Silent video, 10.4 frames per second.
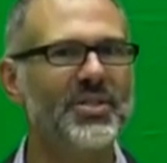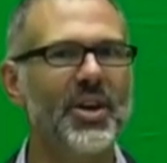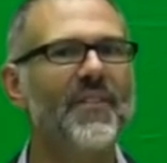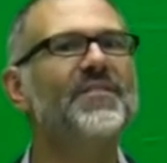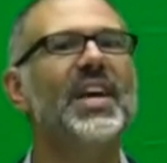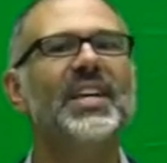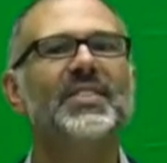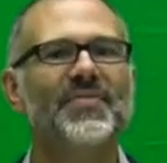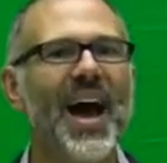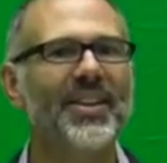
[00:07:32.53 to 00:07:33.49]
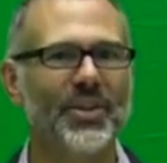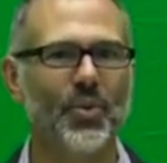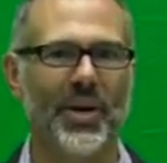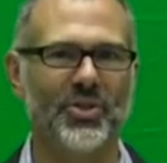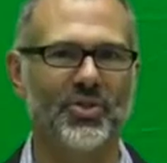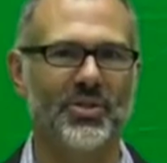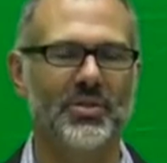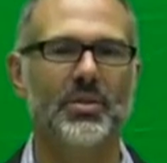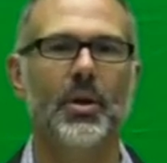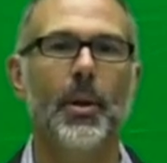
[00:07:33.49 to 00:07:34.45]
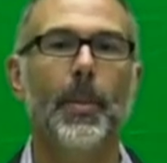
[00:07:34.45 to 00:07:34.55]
They are face valid questions.